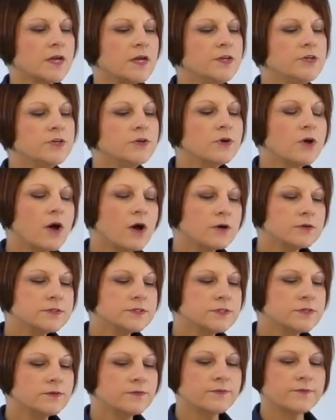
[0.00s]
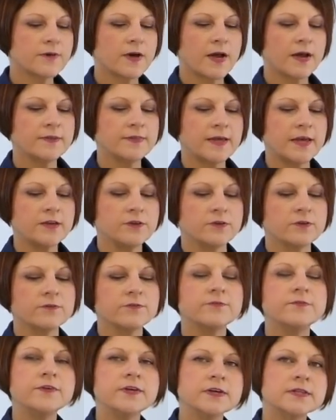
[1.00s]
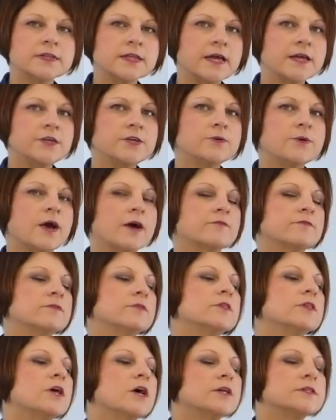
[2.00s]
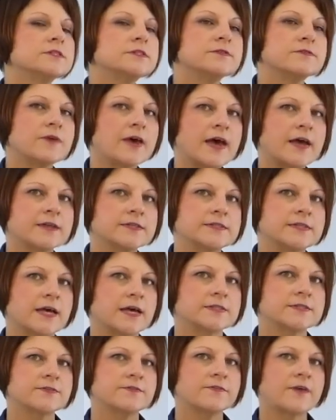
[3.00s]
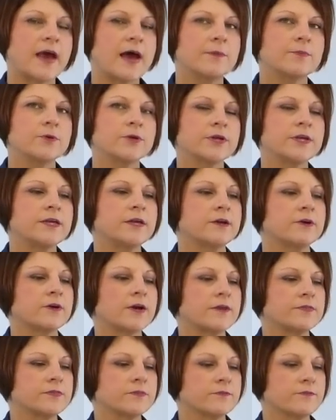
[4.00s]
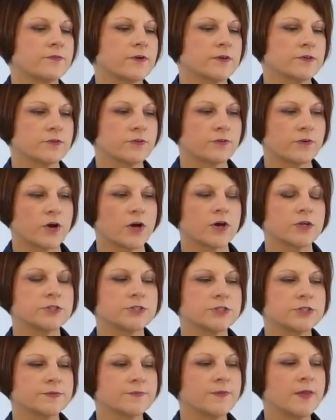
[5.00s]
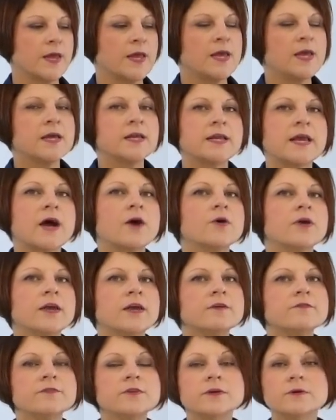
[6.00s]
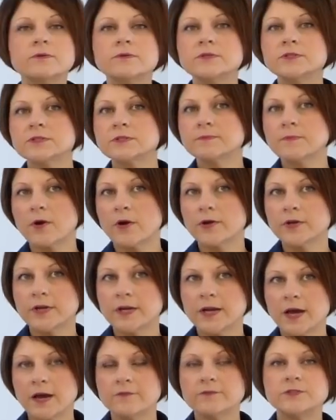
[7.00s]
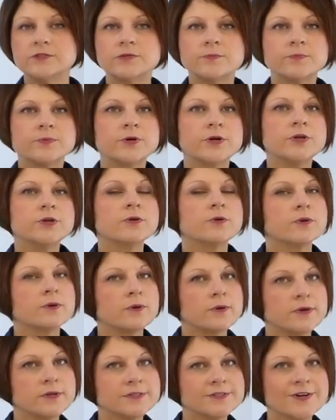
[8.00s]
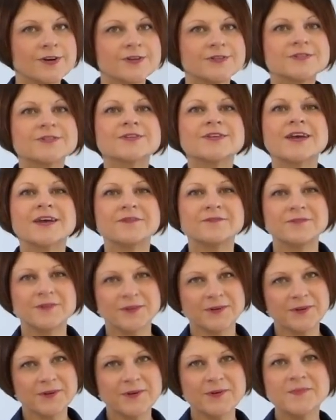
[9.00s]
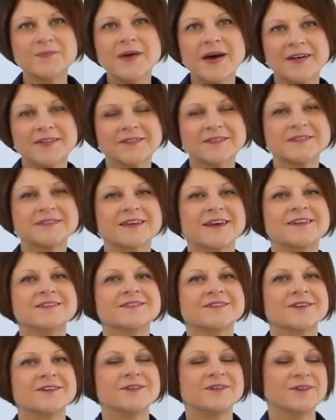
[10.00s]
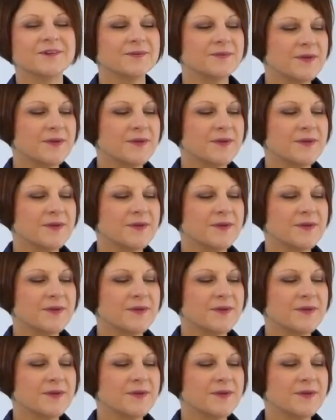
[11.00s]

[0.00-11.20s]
And you'll also find that you'll feel like you have lots of excess fabric here at the front crotch. Now, if you were smart enough to put your horizontal and vertical balance lines on